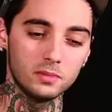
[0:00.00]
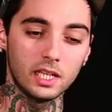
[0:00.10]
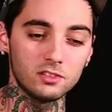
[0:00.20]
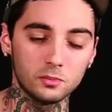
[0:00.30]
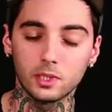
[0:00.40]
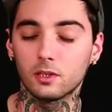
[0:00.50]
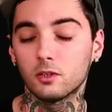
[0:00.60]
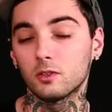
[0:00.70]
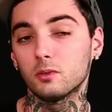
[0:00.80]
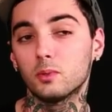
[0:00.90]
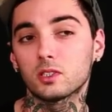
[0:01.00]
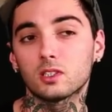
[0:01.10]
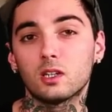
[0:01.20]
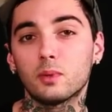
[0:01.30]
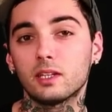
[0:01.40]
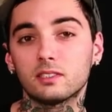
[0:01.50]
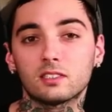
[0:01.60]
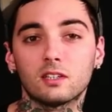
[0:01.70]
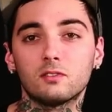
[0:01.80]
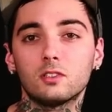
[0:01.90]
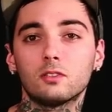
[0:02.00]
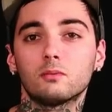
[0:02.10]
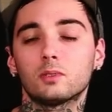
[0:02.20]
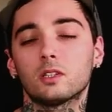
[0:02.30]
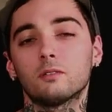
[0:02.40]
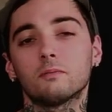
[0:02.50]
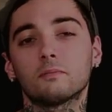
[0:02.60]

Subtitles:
Dave Shapiro, who books a lot of bands and stuff too. So,